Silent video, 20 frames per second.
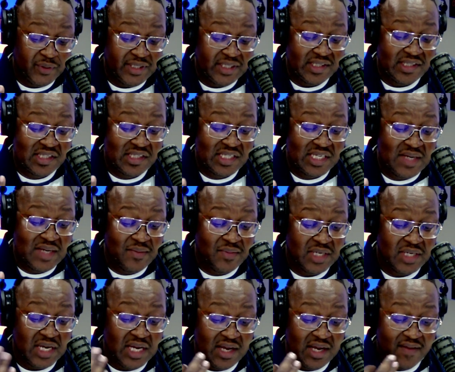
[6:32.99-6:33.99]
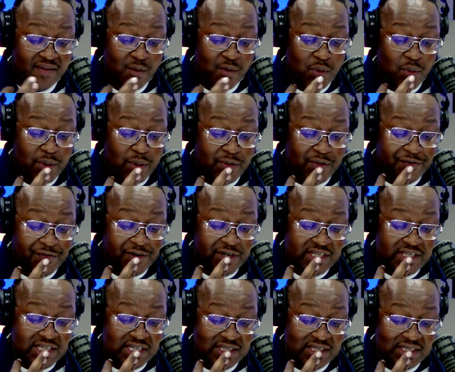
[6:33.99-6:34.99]
when it seemed that we were
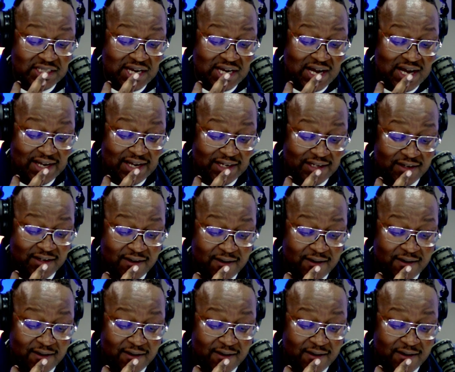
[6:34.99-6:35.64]
reversing the tide.